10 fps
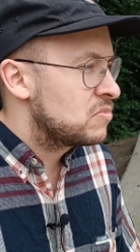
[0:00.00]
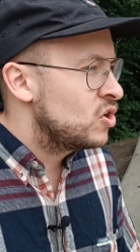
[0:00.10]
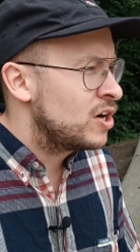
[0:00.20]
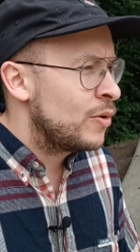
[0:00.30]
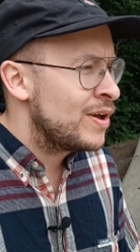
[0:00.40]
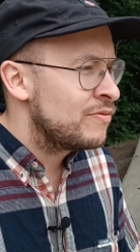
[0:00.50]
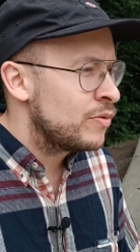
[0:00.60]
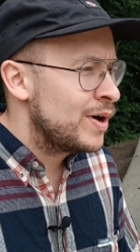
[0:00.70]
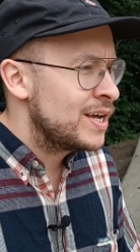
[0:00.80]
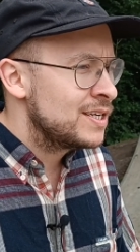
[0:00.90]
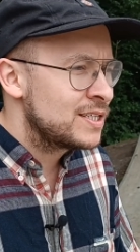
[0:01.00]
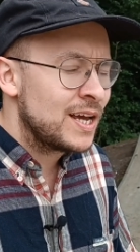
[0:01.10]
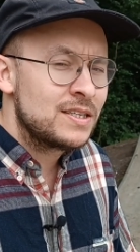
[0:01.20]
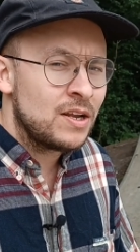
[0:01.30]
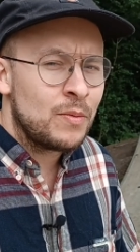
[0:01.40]
Could go either way.
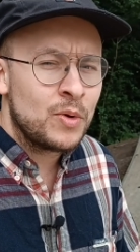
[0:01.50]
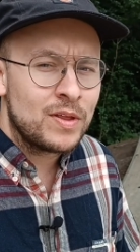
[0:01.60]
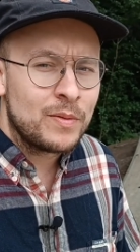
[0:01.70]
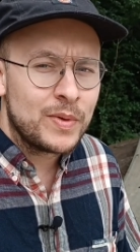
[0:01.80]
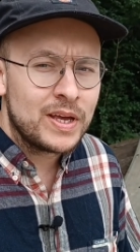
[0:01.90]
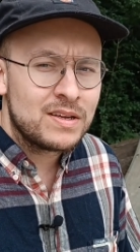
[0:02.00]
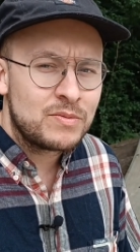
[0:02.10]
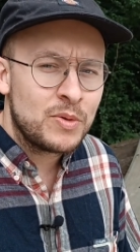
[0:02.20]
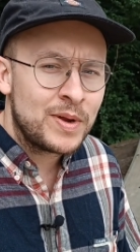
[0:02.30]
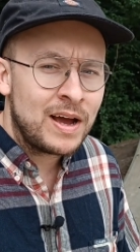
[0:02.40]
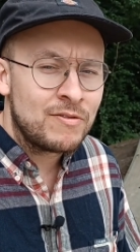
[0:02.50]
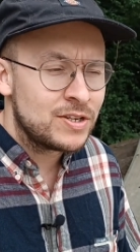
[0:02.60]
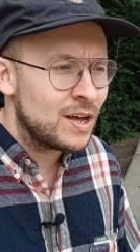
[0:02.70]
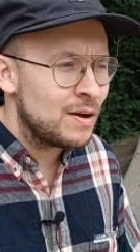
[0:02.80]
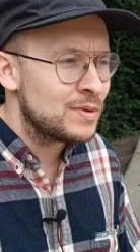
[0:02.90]
Skate's a lot more than me. Coming out of
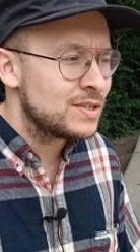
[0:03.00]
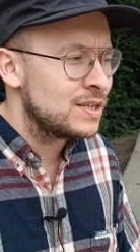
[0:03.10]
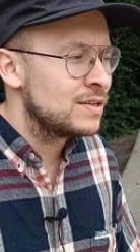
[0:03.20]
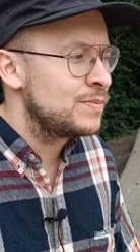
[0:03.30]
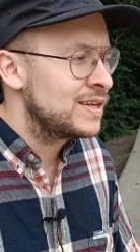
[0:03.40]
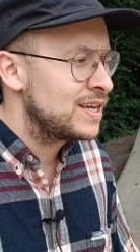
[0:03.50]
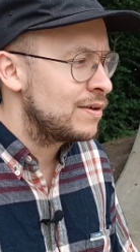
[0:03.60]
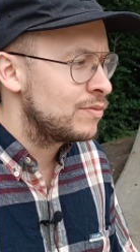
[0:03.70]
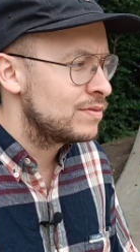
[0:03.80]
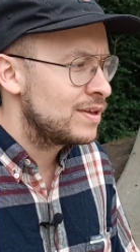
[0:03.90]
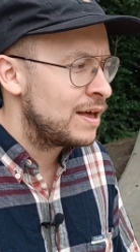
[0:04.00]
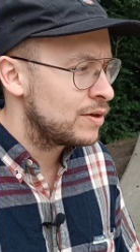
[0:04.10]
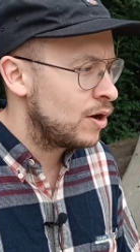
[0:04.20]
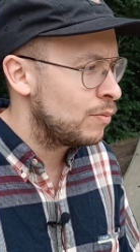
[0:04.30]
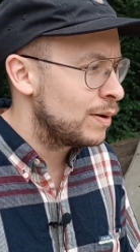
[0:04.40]
retirement, so it depends how. How
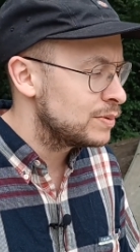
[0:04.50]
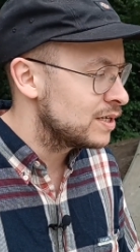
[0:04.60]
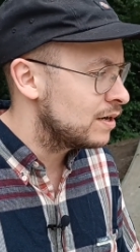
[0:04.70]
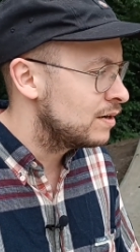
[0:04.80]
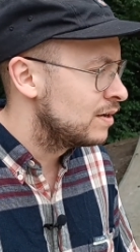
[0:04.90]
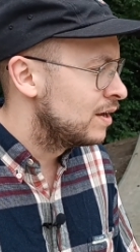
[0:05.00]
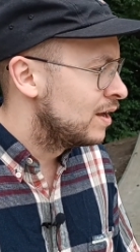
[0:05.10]
the cobwebs are.